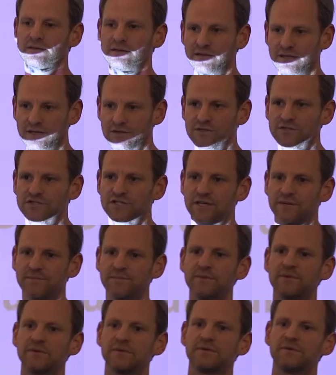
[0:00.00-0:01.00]
leadership
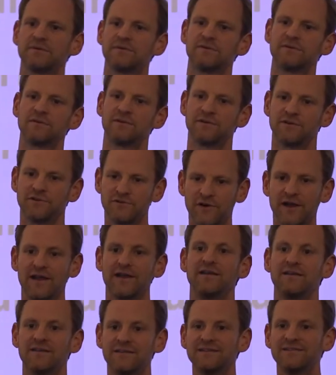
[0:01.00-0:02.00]
great,
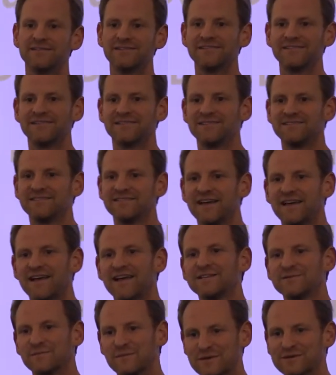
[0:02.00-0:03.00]

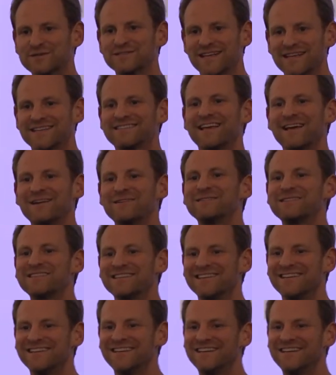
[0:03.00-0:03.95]
as weird as that sounds.